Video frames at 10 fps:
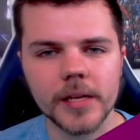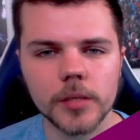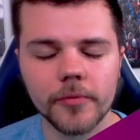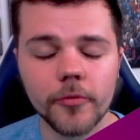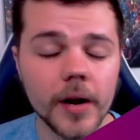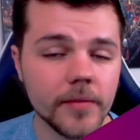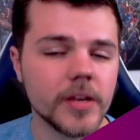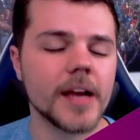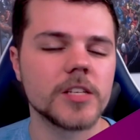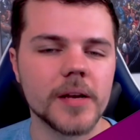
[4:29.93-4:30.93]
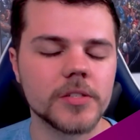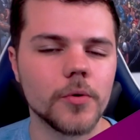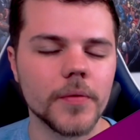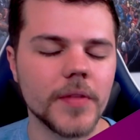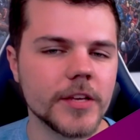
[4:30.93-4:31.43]
So before I give you guys my
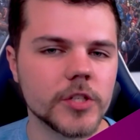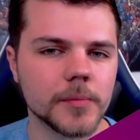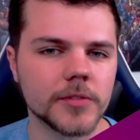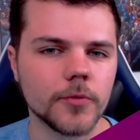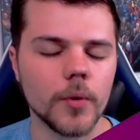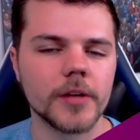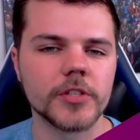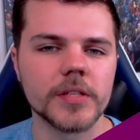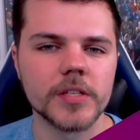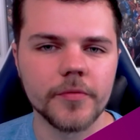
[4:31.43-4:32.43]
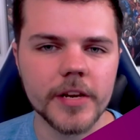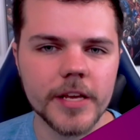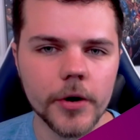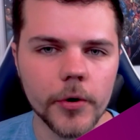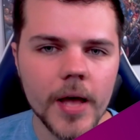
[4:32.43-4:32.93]
score, thank you so much for watching this
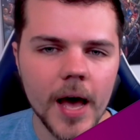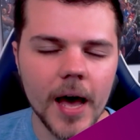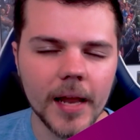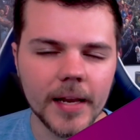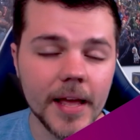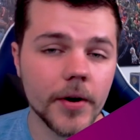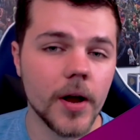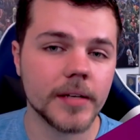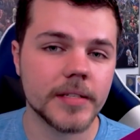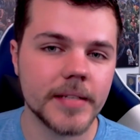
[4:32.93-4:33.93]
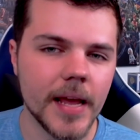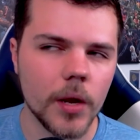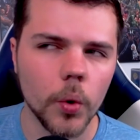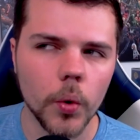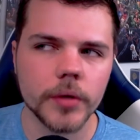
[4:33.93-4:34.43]
video. Later on today
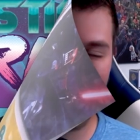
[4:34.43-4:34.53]
or